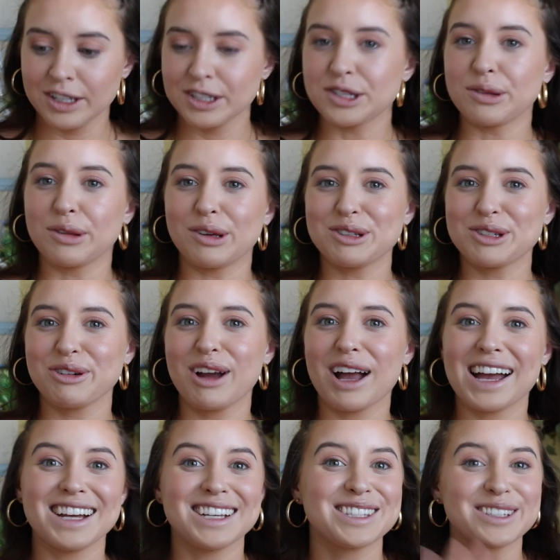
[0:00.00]
So those are our
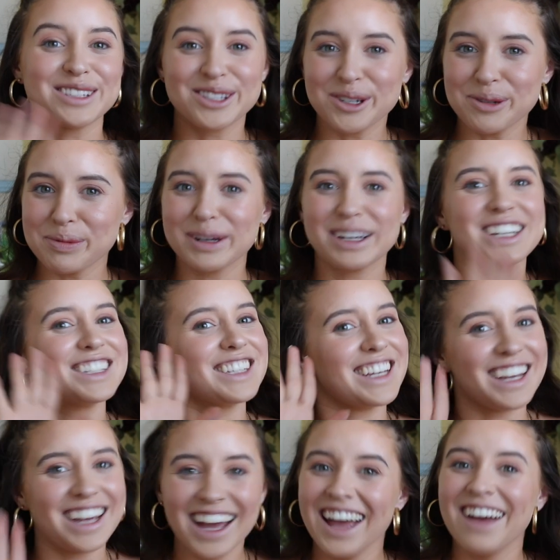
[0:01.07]
eyes. Super
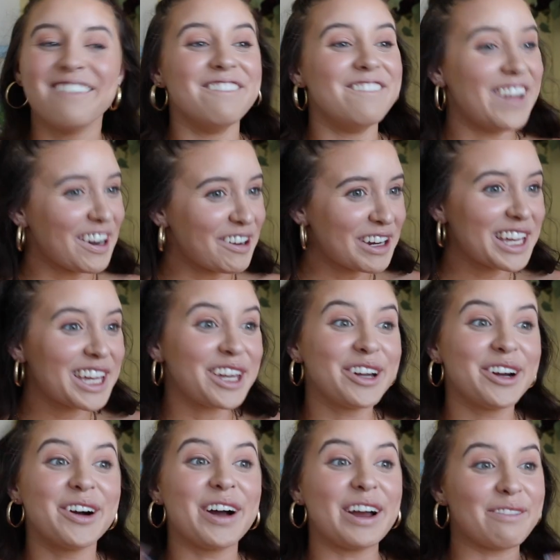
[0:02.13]
easy, very
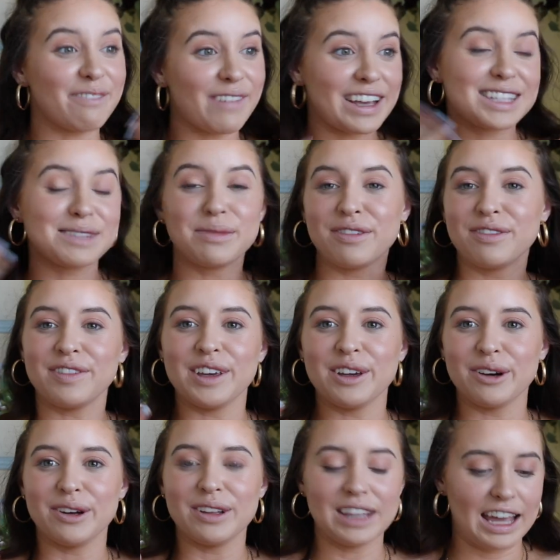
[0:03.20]
cute. It makes me
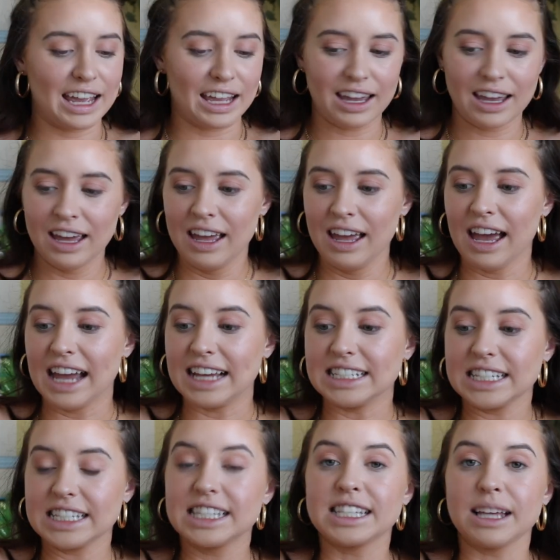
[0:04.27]
feel like I
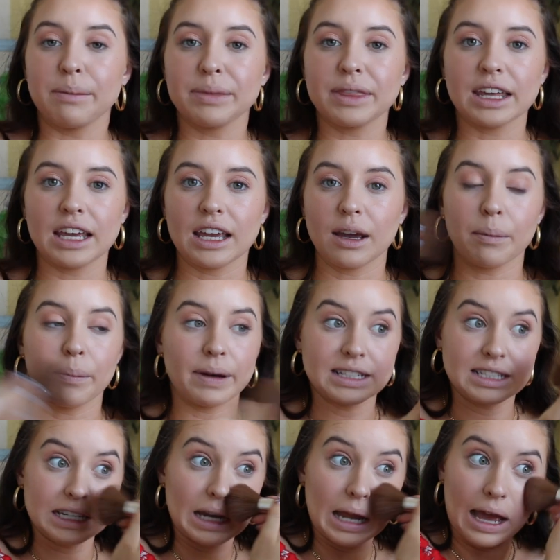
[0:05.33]
did something, but
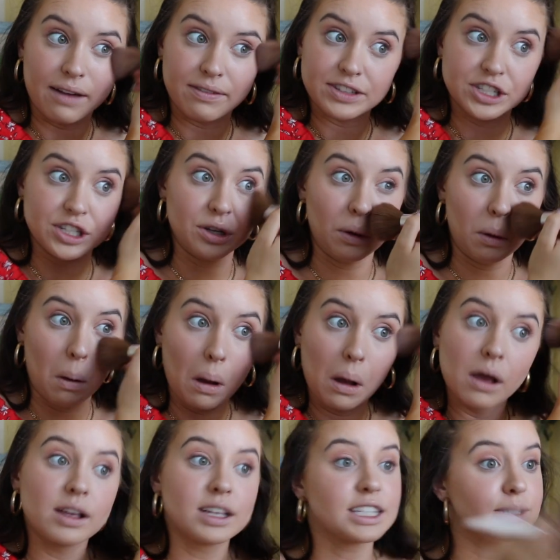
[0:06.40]
didn't have to
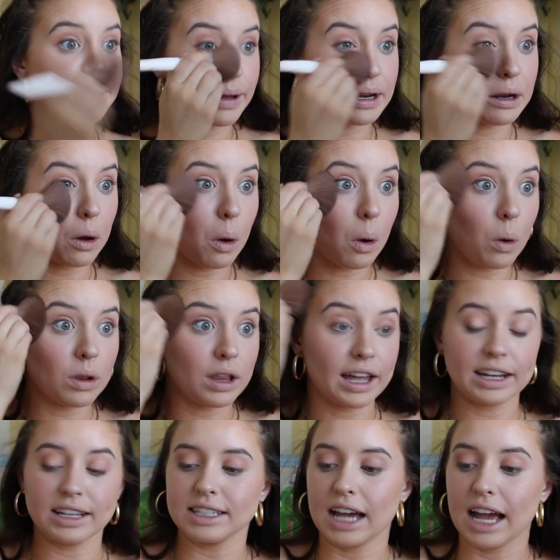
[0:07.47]
spend a whole
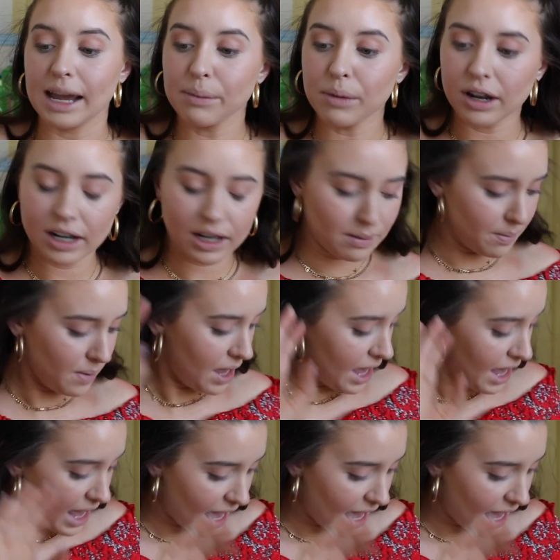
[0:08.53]
lot of time on them.